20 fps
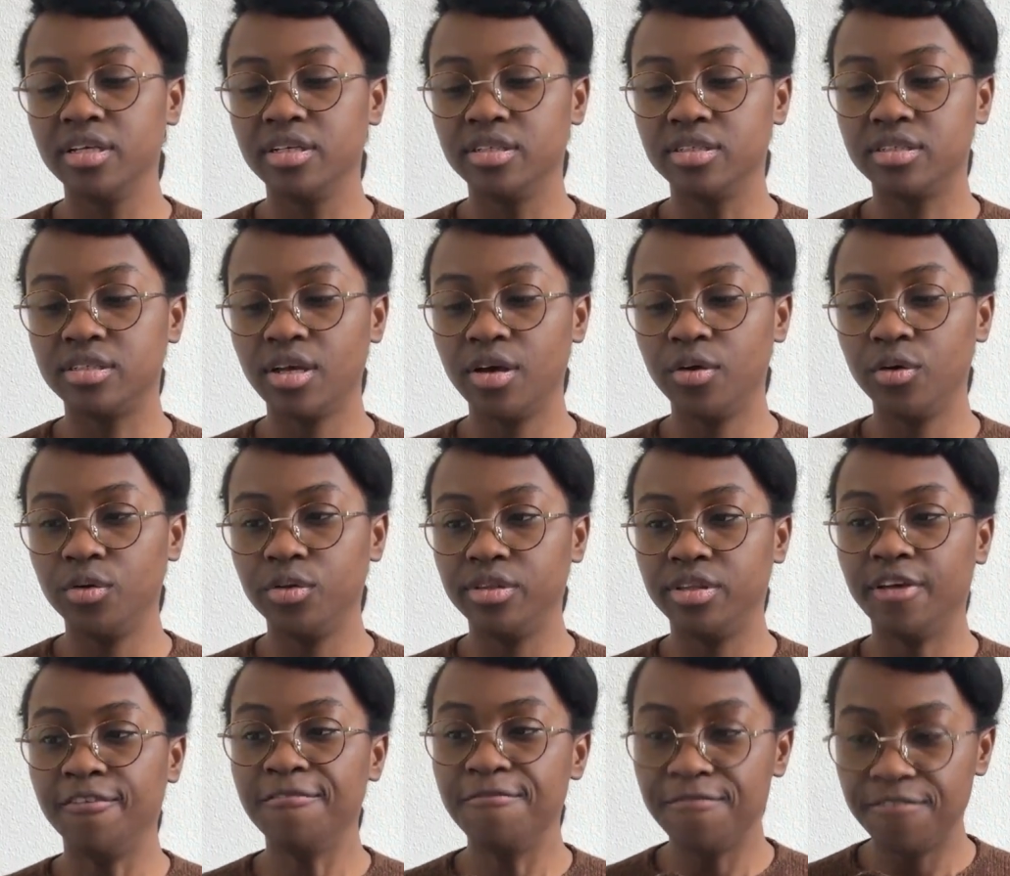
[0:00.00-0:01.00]
So
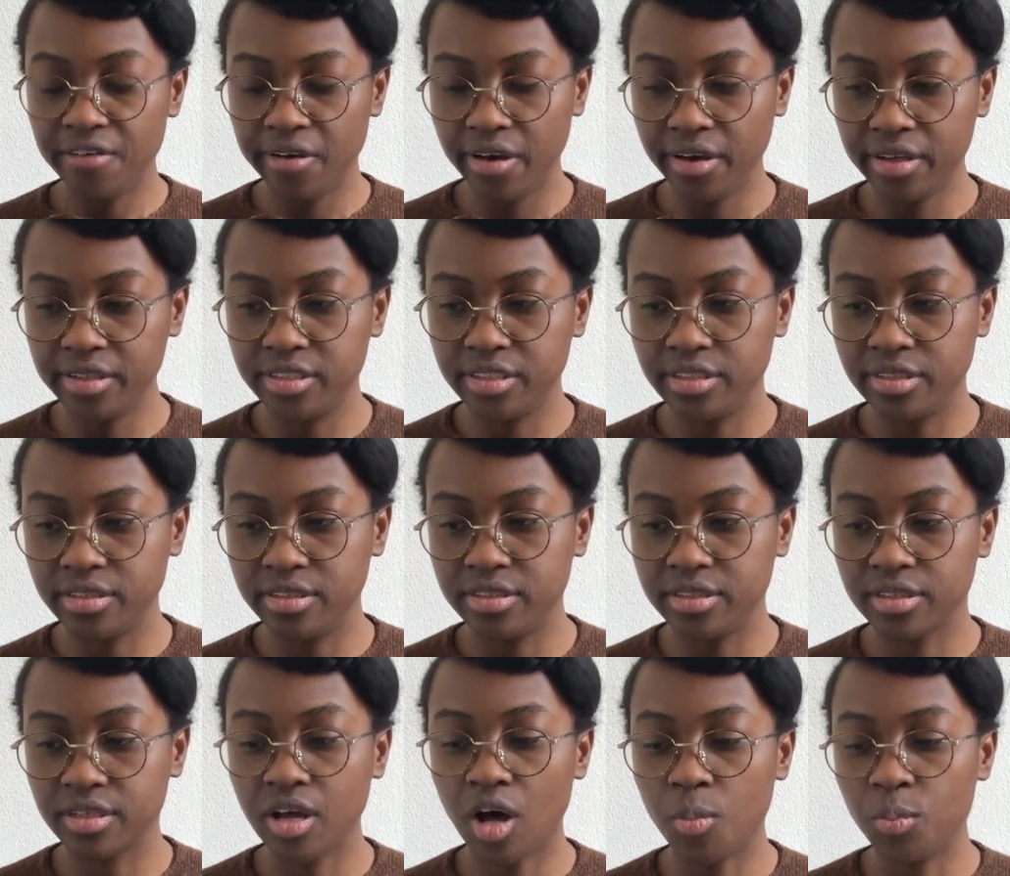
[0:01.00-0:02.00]
the first
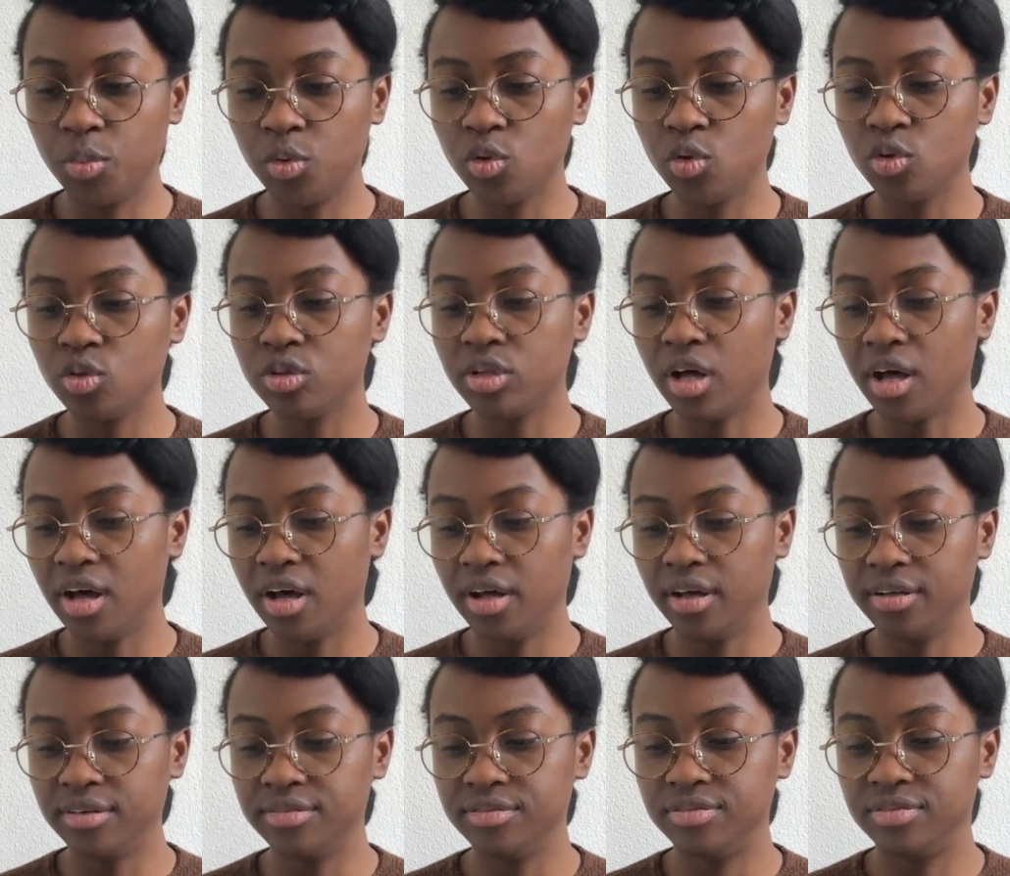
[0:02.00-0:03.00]
couple
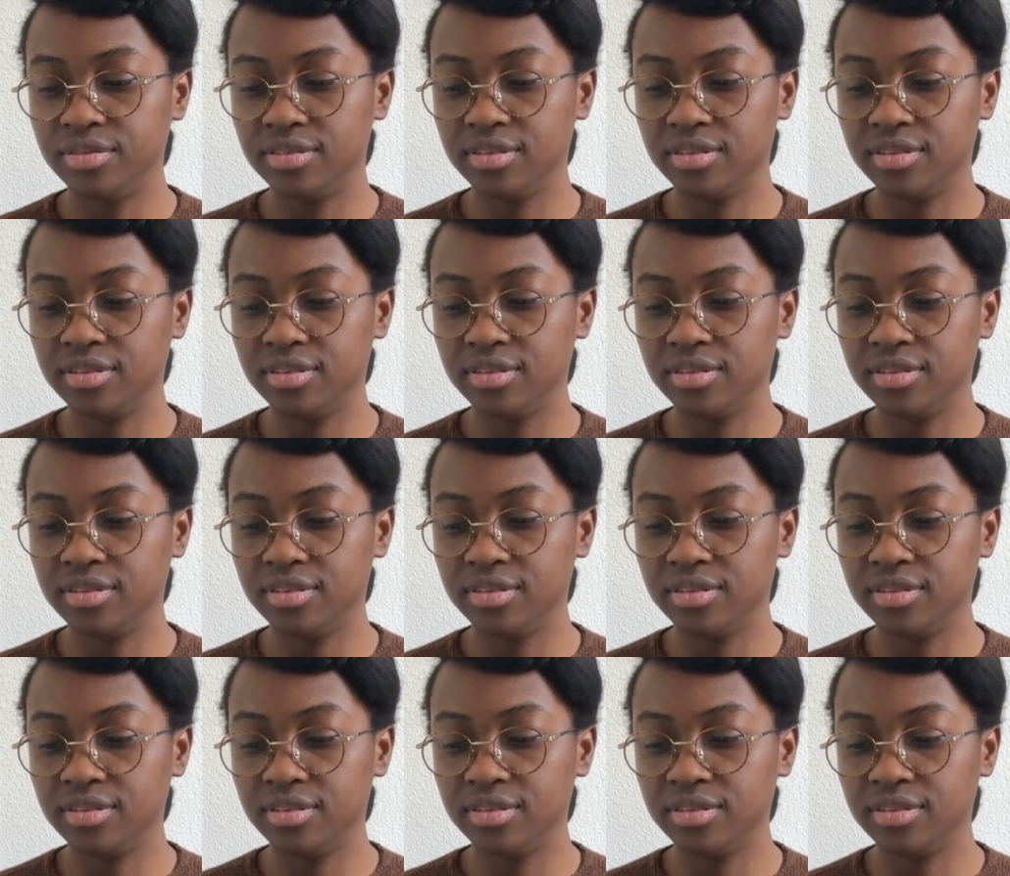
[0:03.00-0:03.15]
of